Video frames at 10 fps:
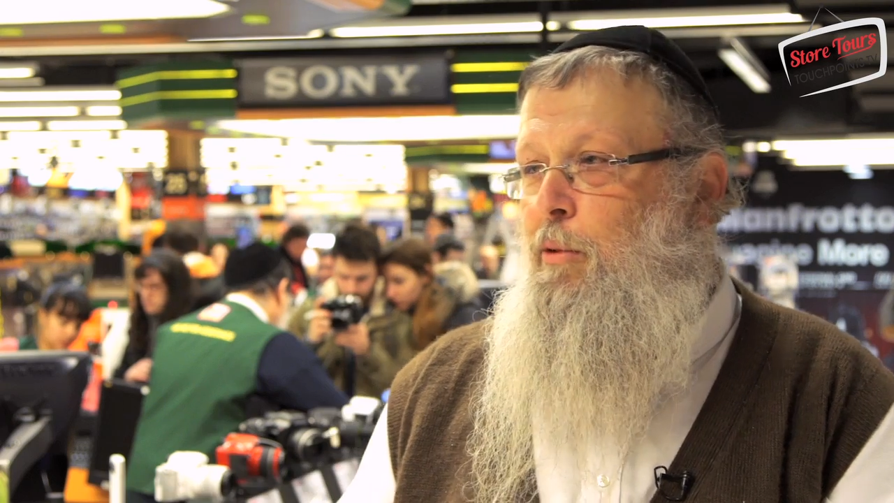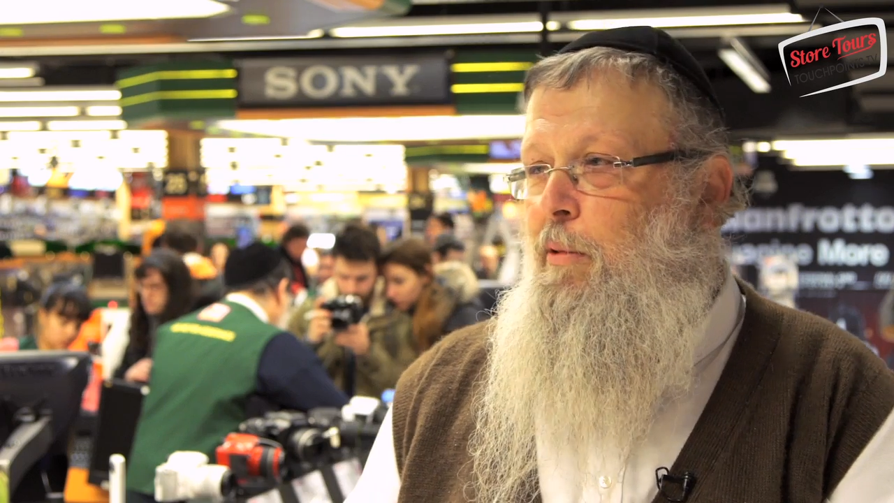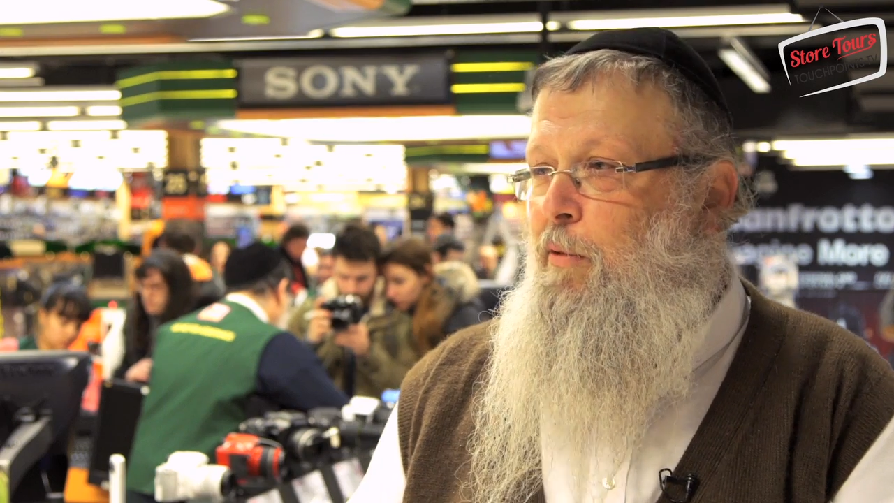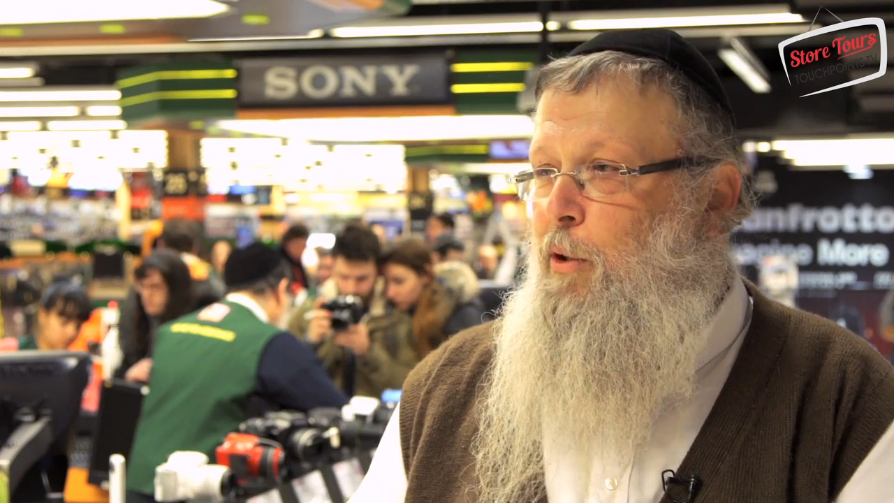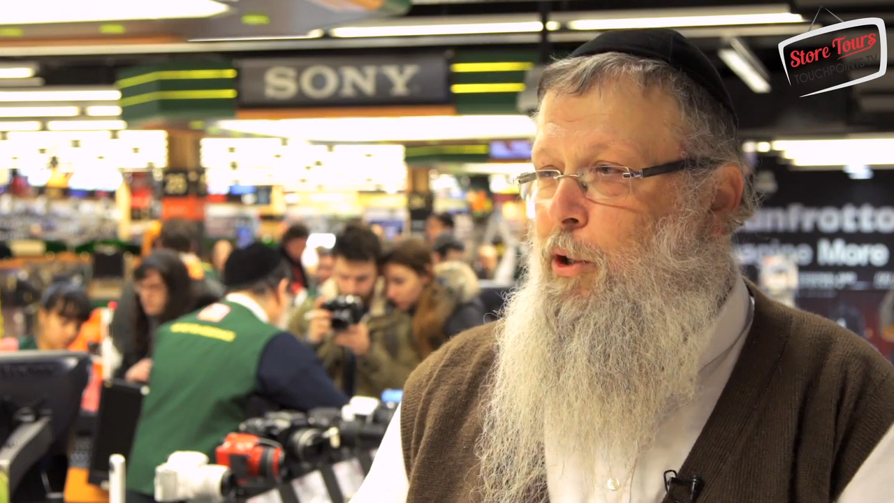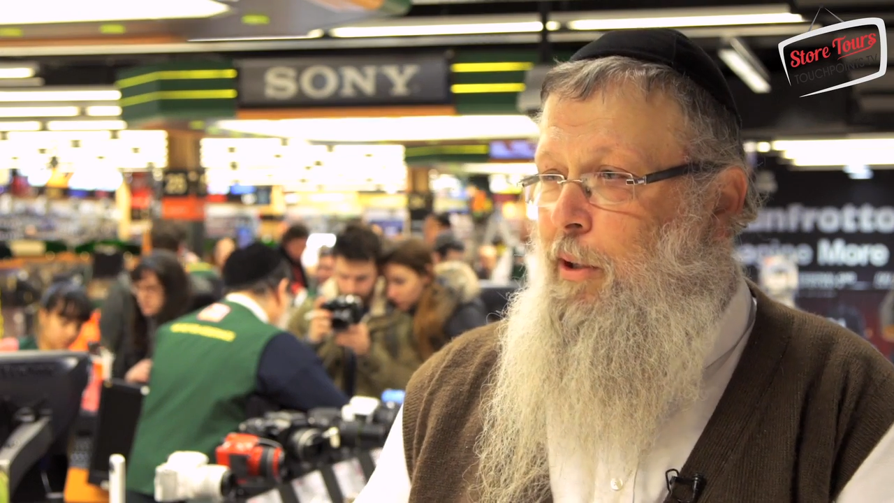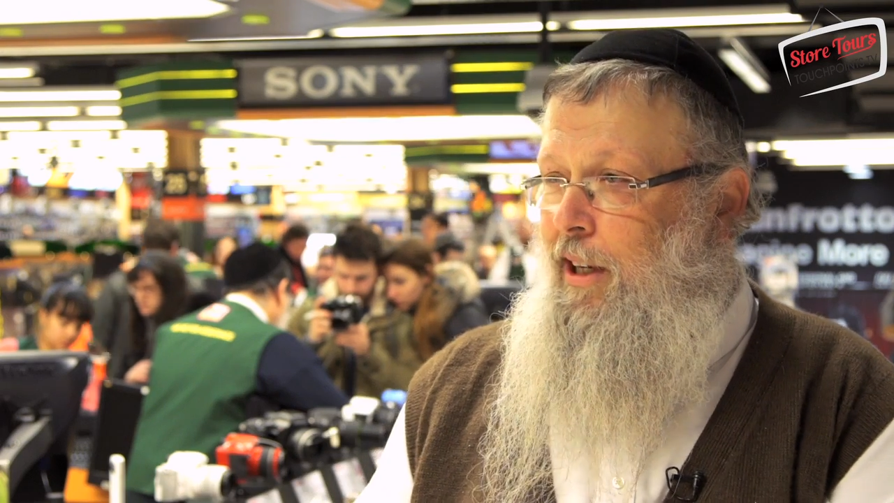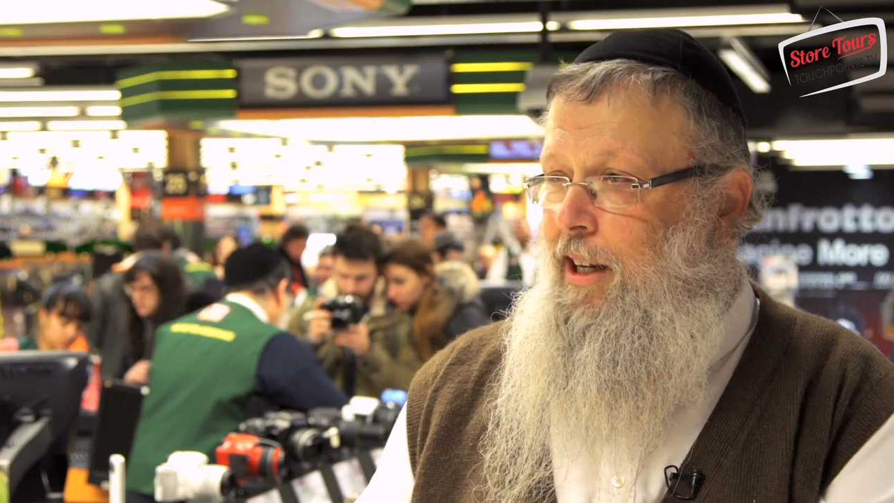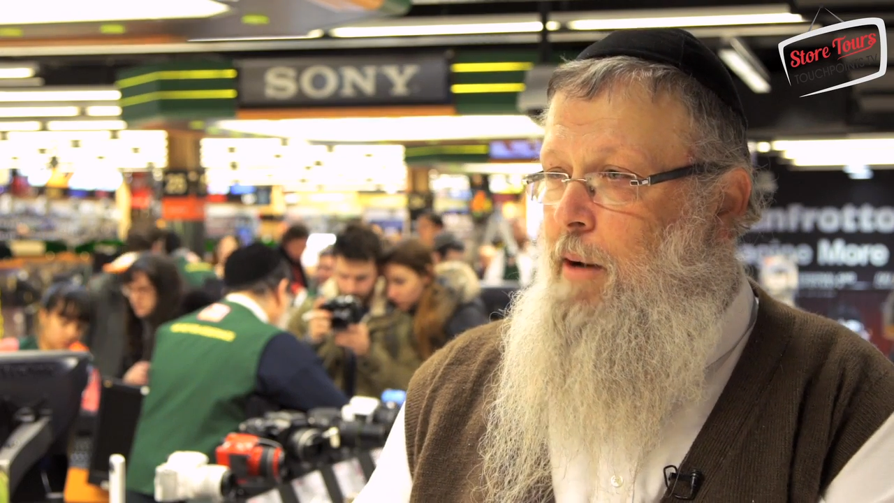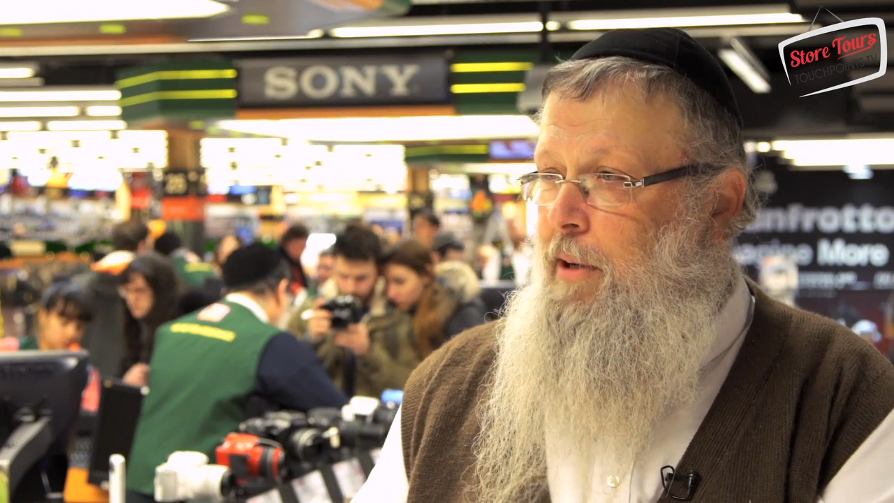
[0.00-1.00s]
you before,
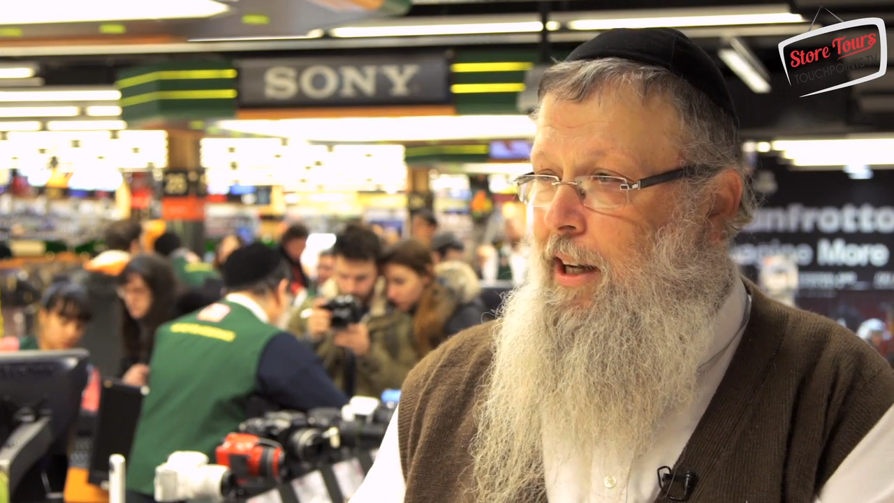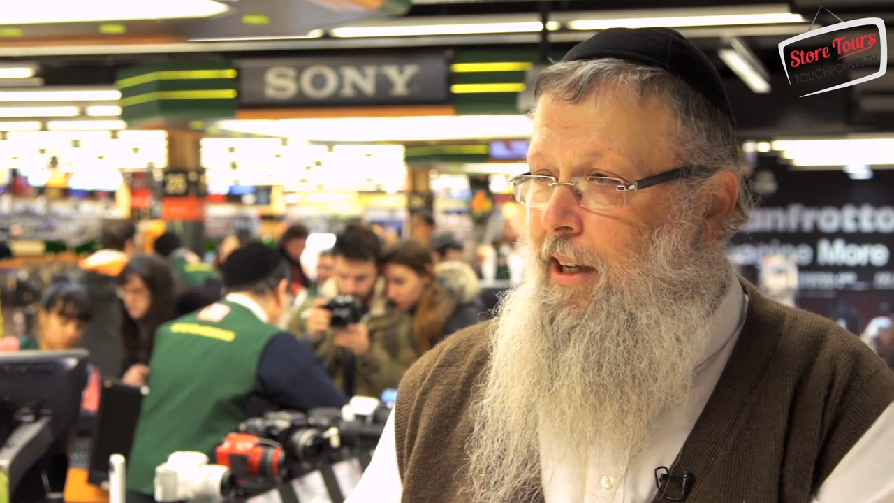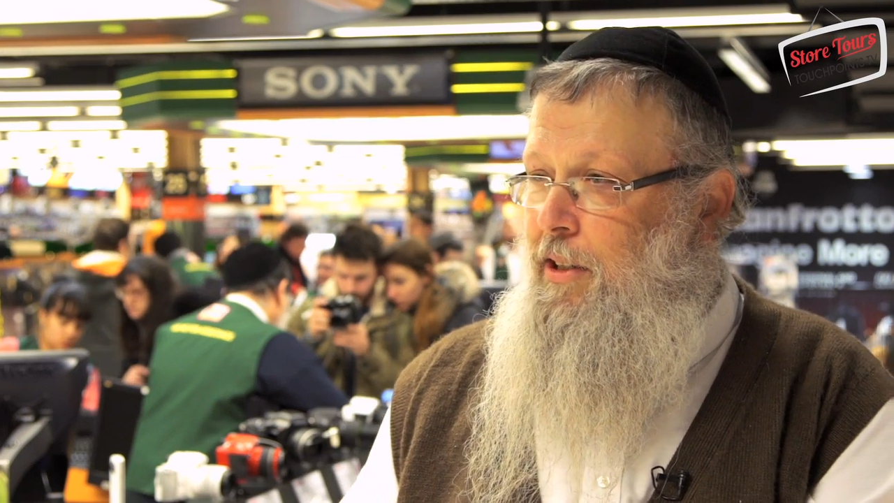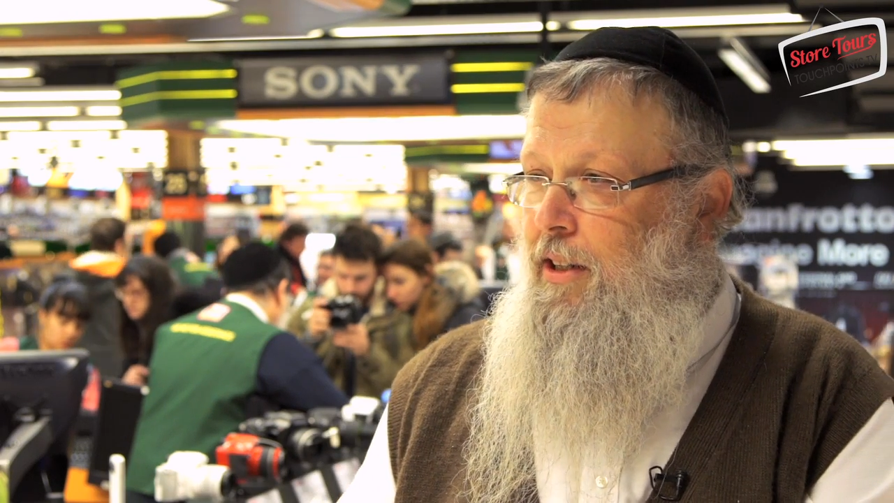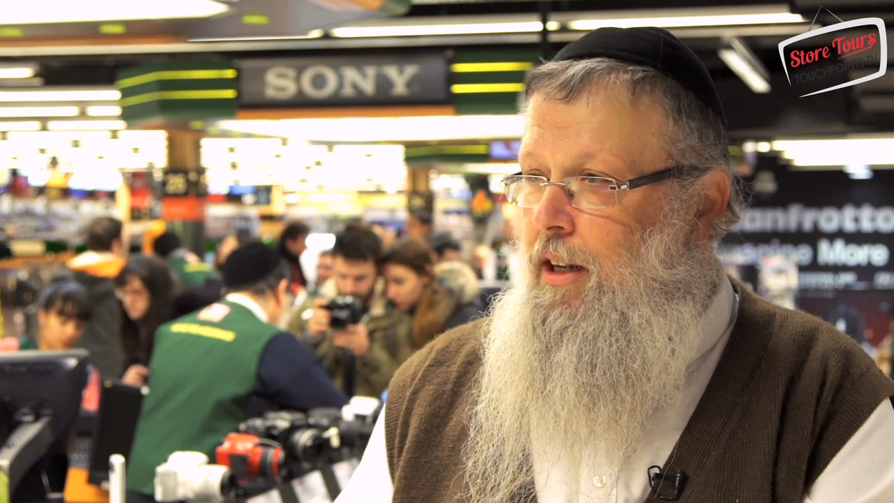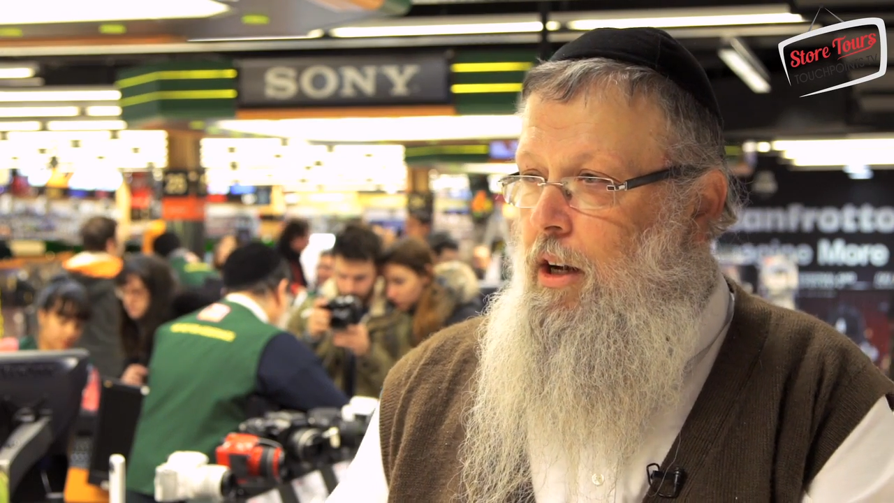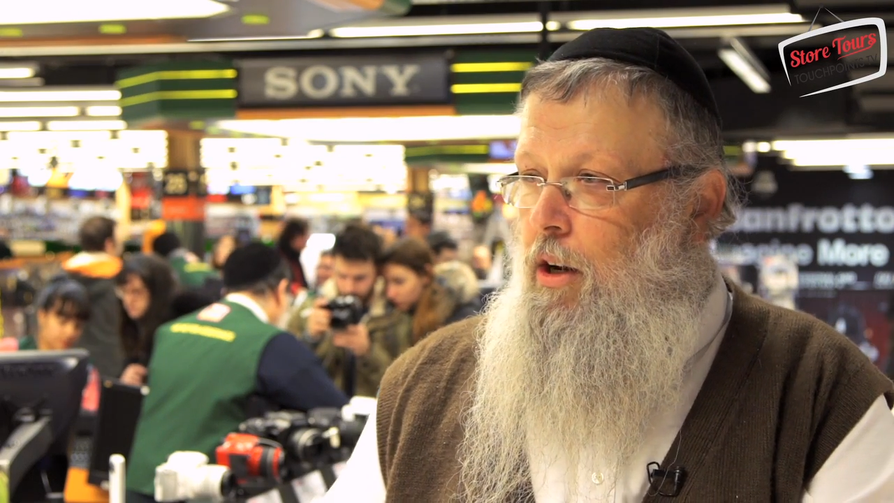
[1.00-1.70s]
shooting cupcakes,